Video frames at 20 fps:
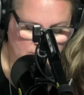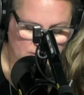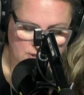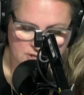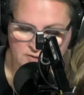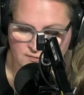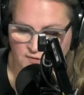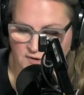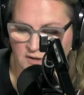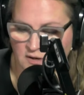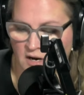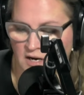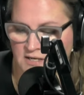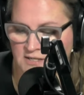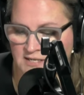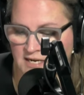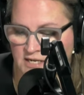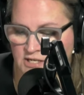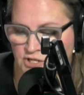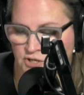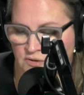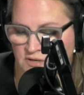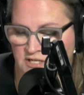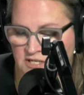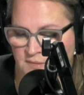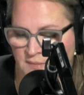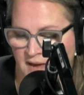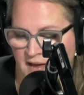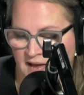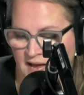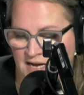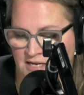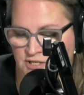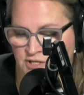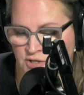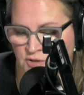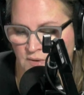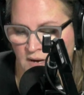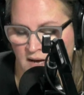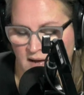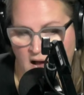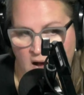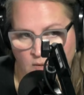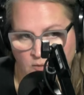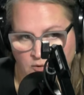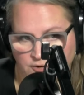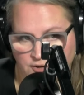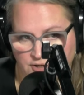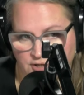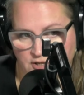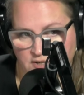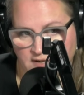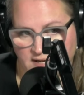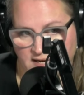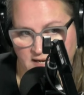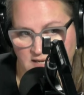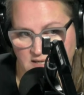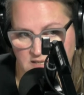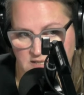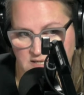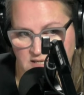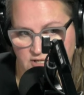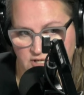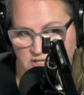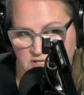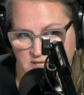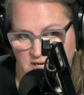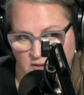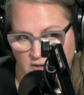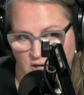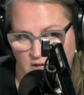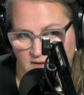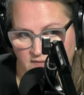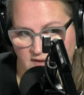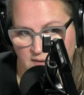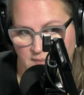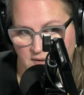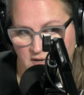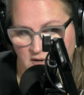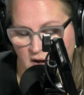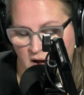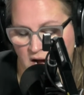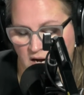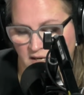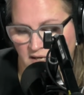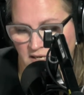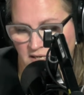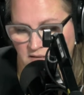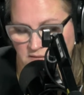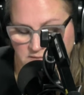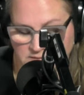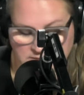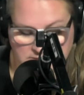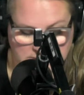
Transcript: So, just for context, Theresa, may I ask you, uh, how old are your kids? just how long have they been in hockey?